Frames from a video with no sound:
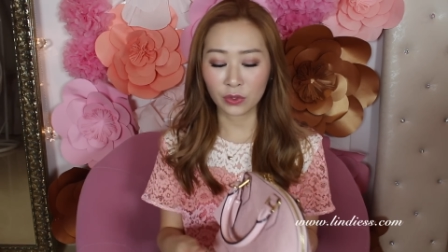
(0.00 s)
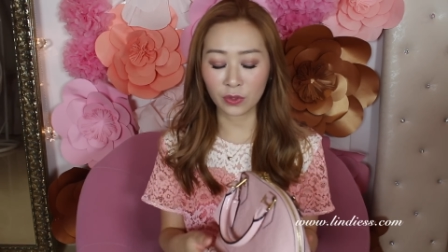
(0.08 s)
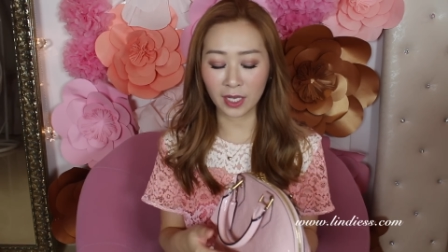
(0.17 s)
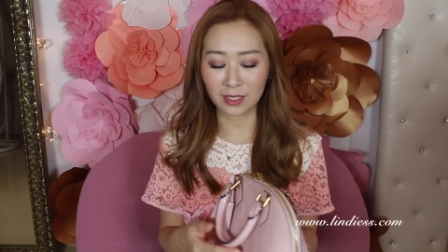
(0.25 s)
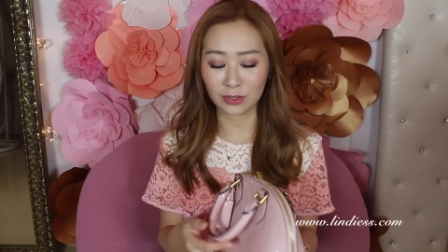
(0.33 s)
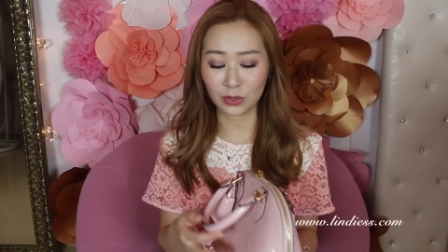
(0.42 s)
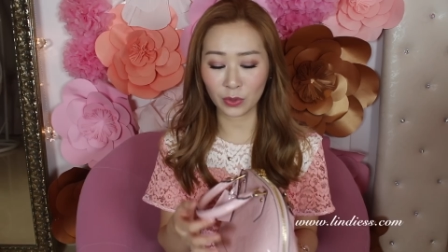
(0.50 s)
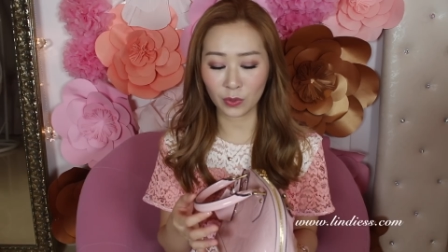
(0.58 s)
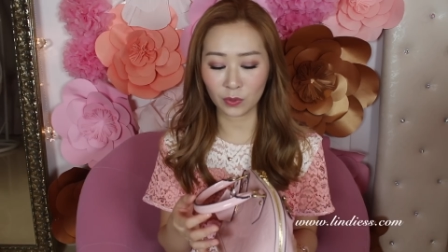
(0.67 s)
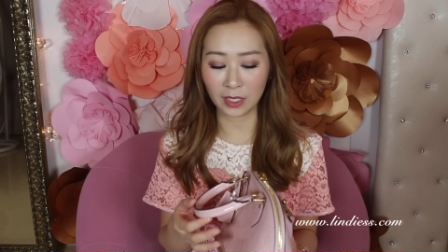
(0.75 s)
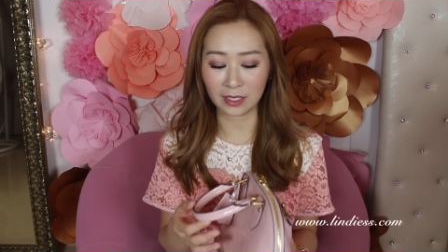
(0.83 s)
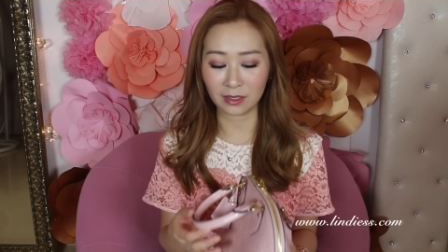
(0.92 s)
you guys
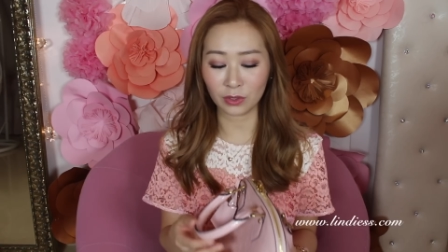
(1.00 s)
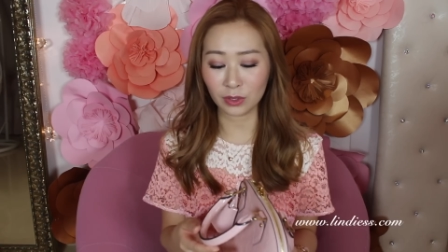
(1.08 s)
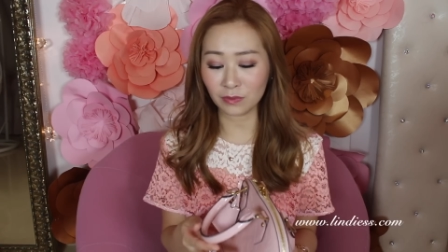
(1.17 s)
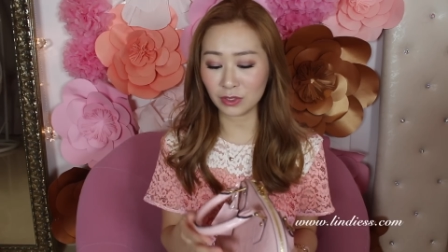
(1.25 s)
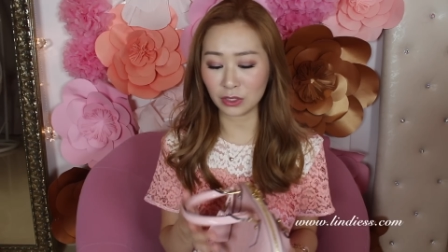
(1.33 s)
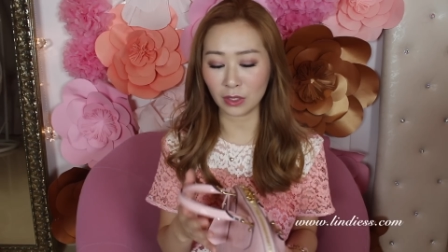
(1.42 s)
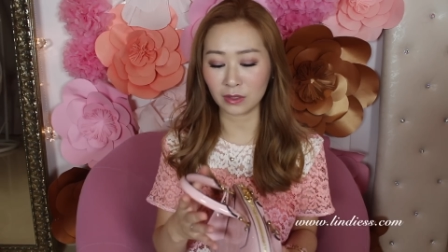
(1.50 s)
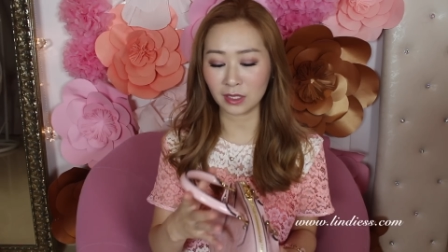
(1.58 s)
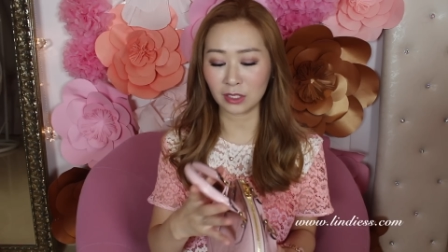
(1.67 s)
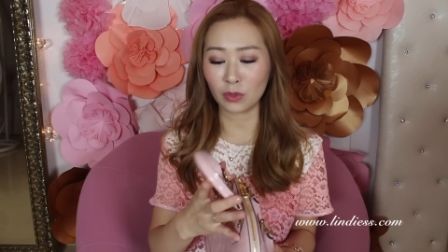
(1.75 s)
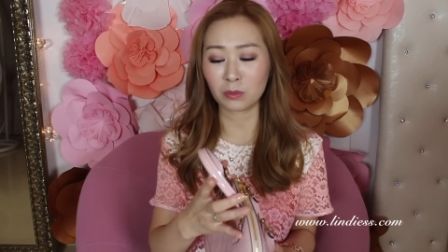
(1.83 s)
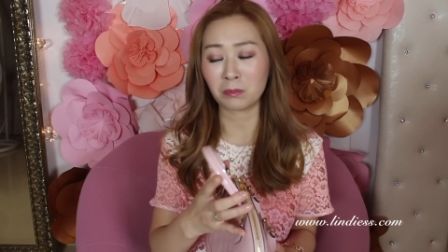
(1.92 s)
know that Louis Vuitton,
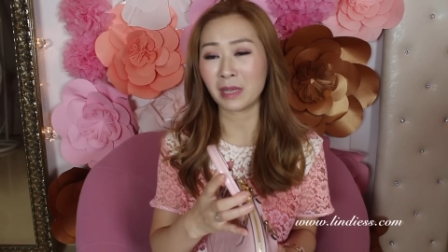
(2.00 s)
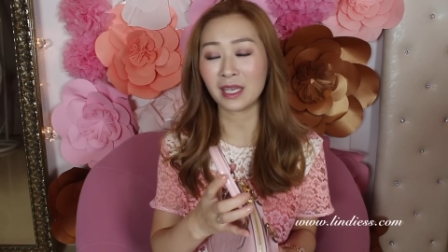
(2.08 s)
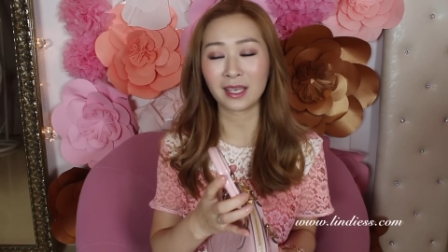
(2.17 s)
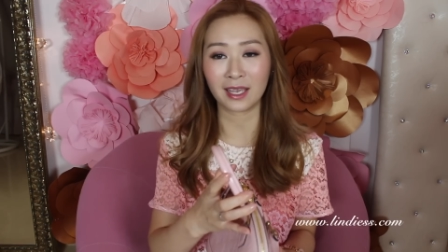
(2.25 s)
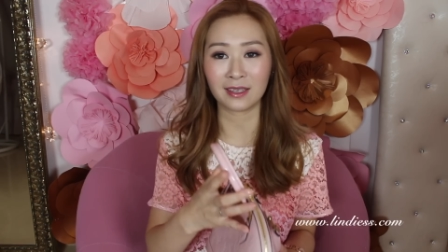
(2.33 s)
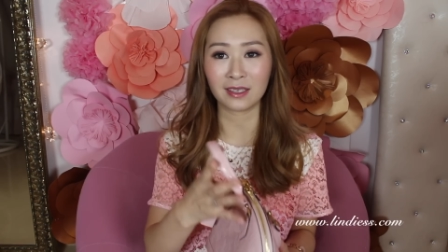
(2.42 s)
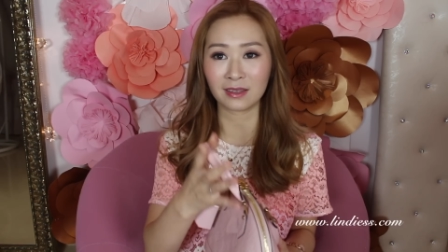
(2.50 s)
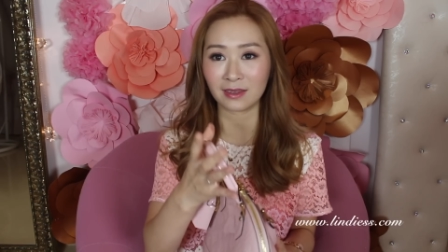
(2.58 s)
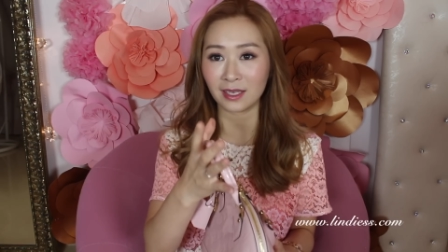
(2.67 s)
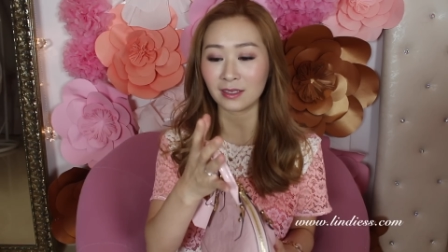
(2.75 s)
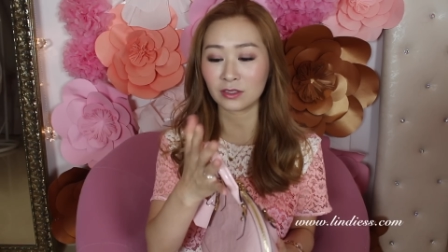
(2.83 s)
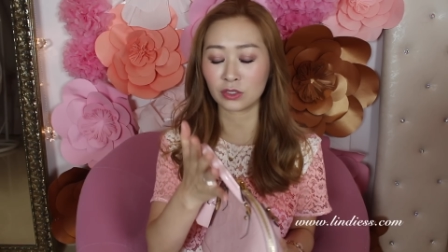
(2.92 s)
they don't make
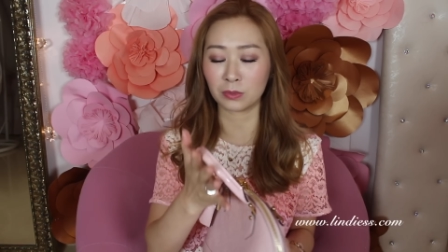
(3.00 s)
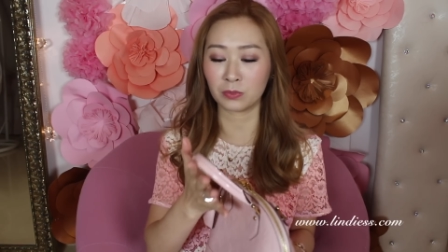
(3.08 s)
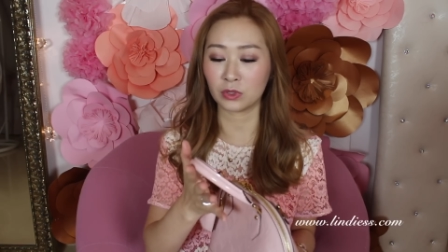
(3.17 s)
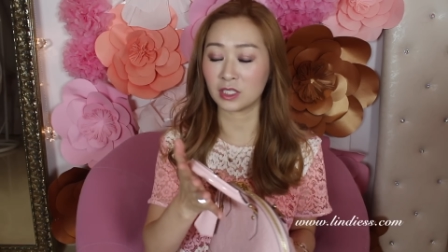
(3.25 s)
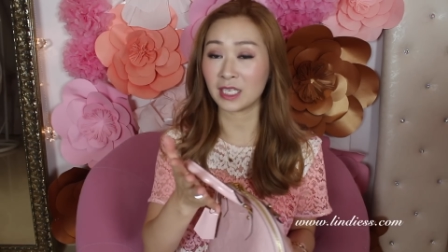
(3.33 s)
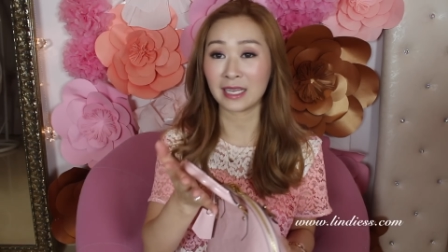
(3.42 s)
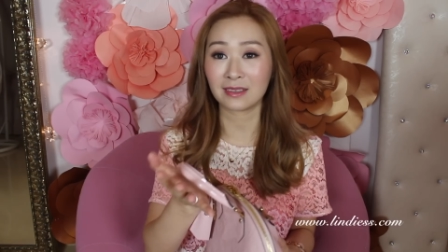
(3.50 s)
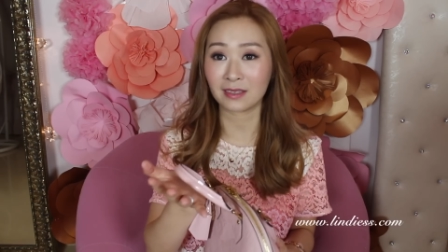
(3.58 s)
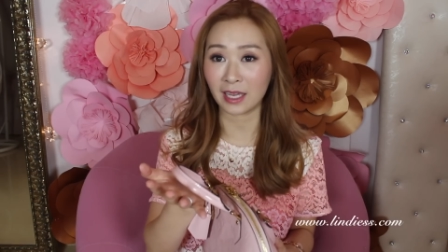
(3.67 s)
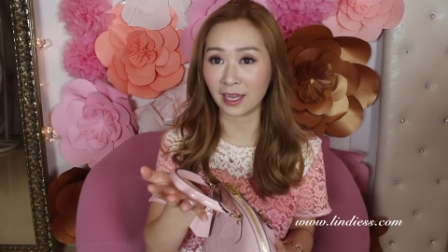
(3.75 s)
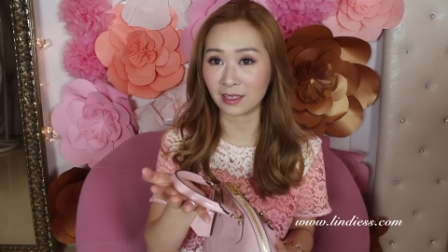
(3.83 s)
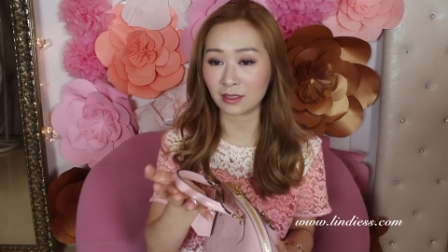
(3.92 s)
anything to protect
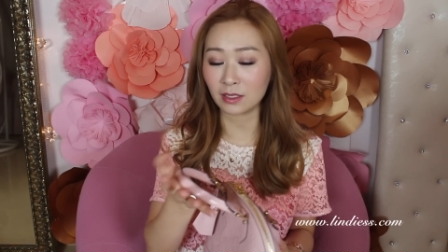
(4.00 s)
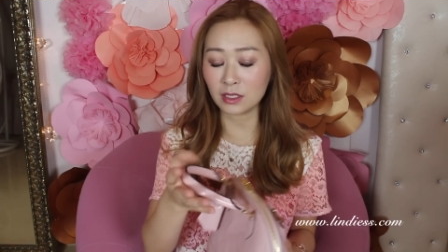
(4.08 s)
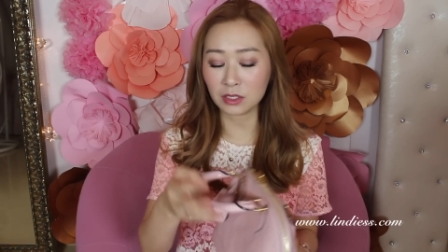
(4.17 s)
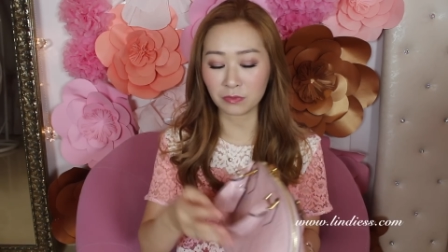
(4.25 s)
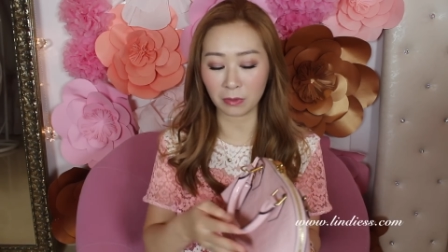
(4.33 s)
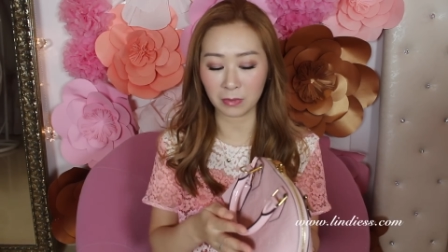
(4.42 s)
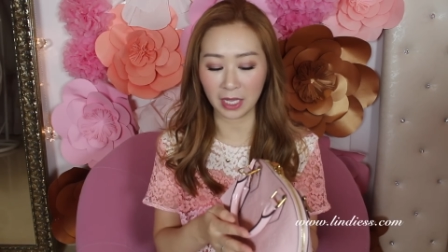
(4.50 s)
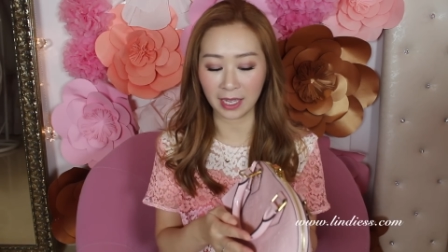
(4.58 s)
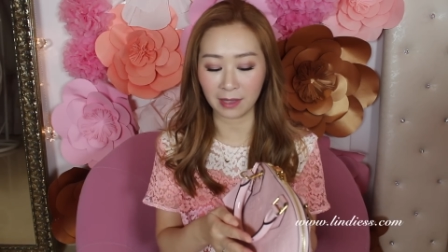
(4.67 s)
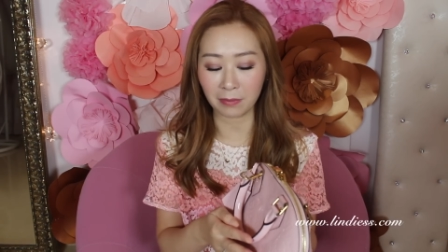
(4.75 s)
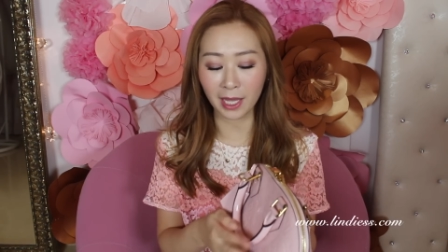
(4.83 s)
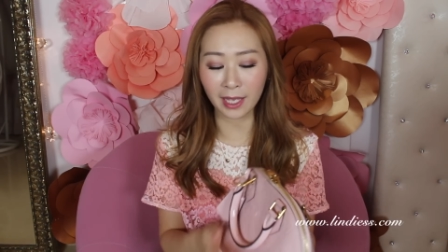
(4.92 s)
the handles from the
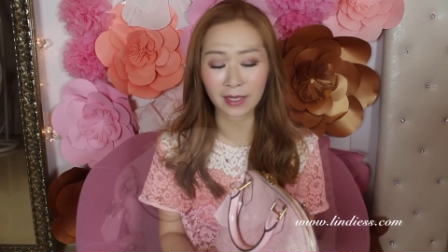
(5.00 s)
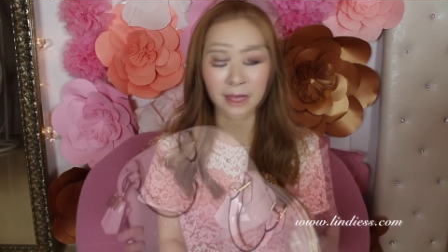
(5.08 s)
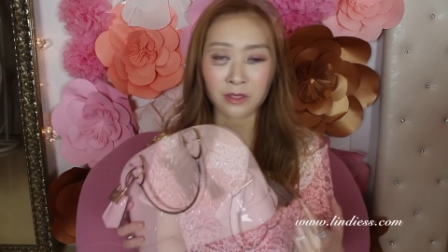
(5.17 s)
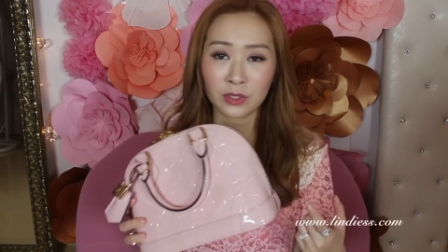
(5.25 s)
handbag.